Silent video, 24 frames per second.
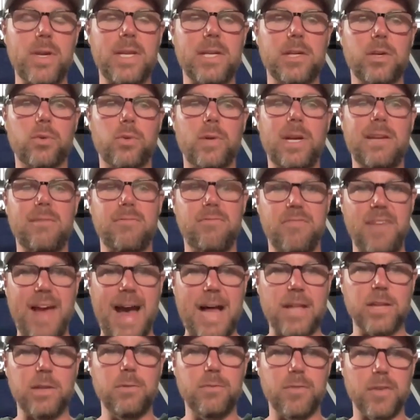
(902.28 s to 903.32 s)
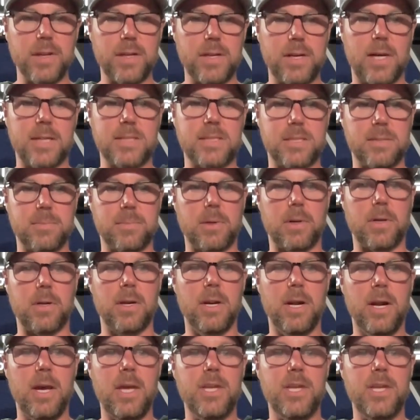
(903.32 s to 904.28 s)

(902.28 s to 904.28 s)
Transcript: and create value for the customer,